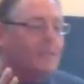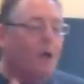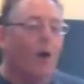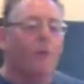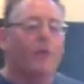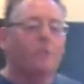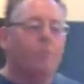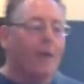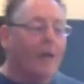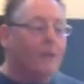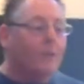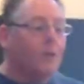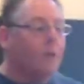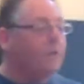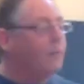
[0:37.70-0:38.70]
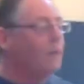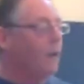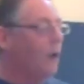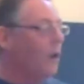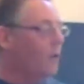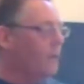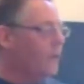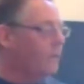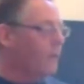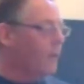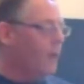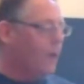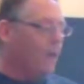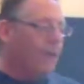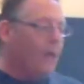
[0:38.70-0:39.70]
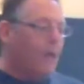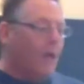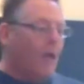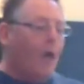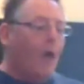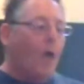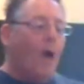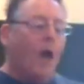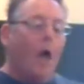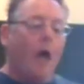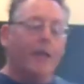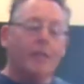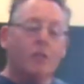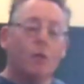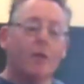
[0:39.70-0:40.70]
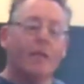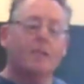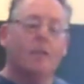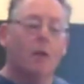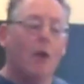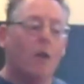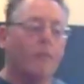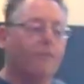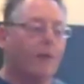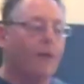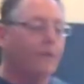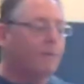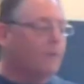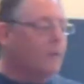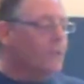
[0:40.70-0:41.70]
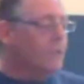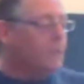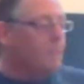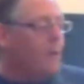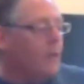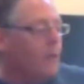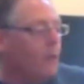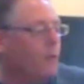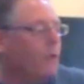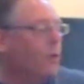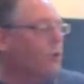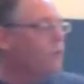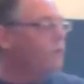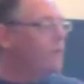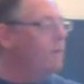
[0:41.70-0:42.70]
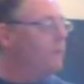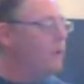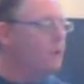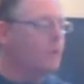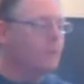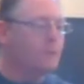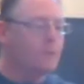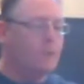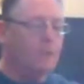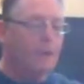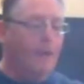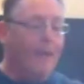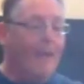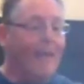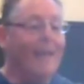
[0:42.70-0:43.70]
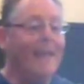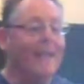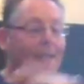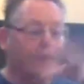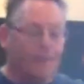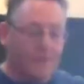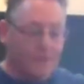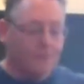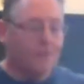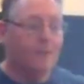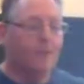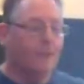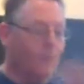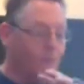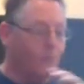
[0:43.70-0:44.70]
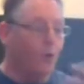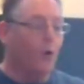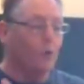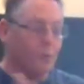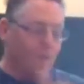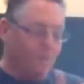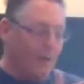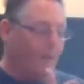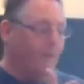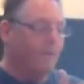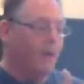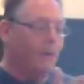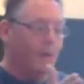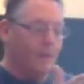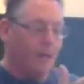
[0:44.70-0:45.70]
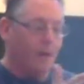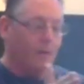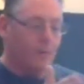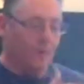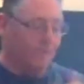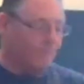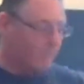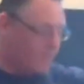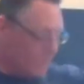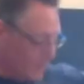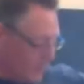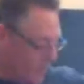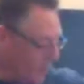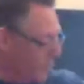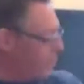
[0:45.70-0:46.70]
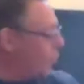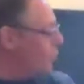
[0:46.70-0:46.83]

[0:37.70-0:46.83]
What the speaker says: he's got this brand new Ferrari. And he took his girlfriend for a spin on the country roads. In England, the roads are very, very narrow. He's on the